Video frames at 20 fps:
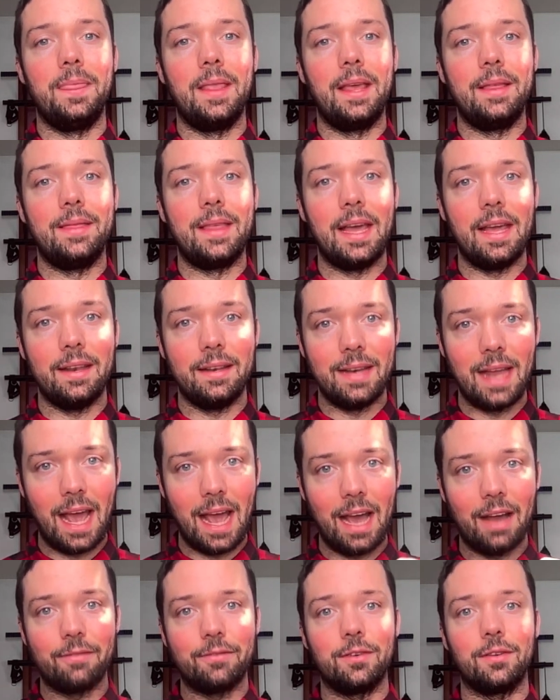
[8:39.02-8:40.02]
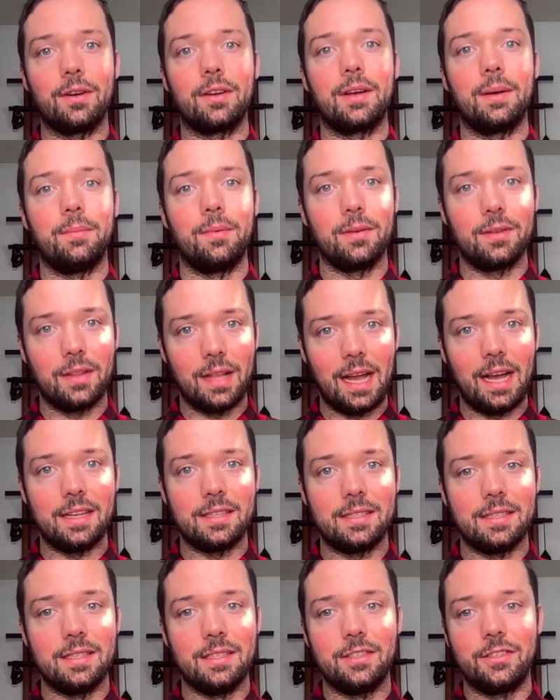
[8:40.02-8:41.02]
then after a couple
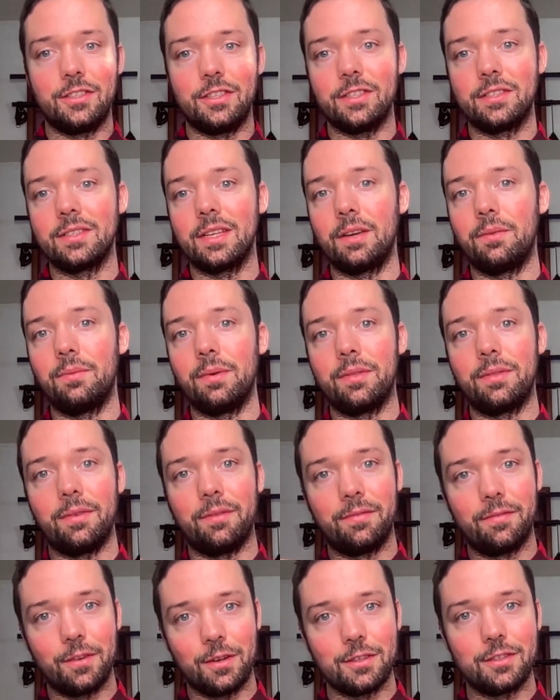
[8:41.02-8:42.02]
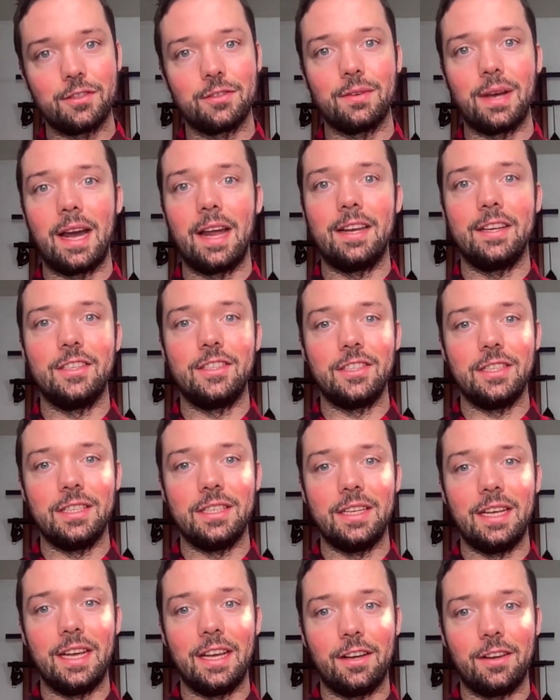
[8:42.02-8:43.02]
classes, just like with the first
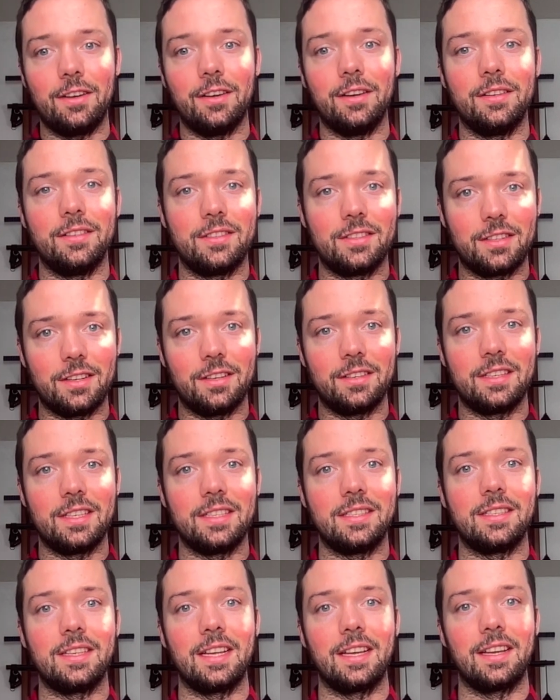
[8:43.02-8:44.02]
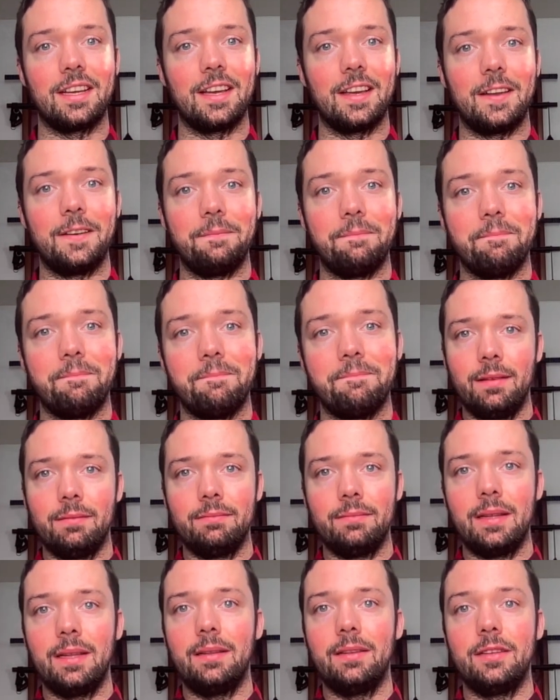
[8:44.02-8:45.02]
strategy, it could start to sink in.
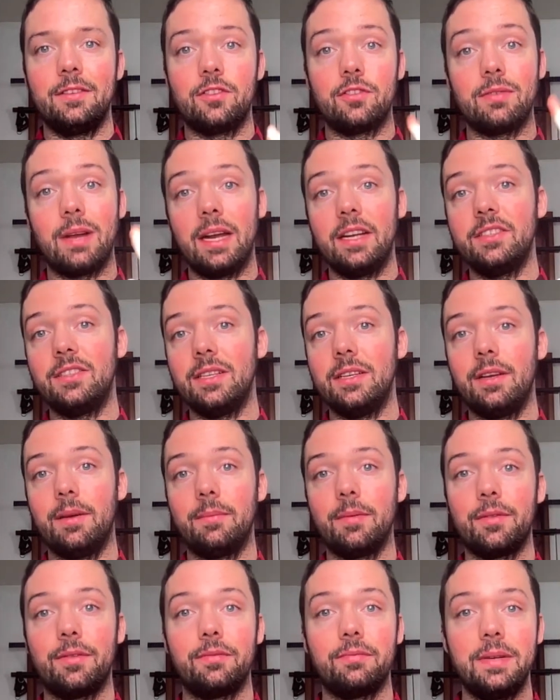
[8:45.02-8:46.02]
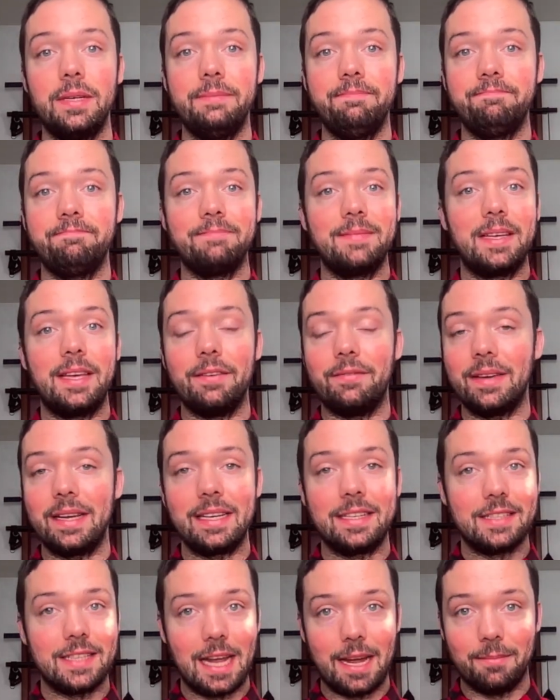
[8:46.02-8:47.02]
Strategy number 3, giving
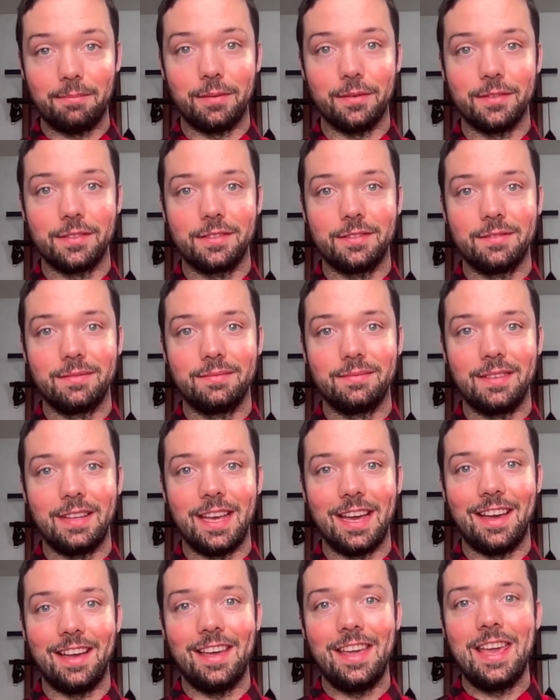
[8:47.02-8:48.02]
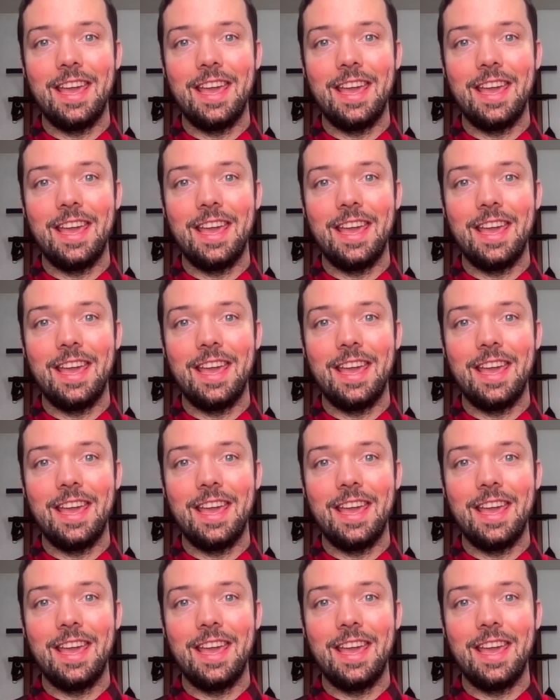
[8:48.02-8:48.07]
examples. Yeah.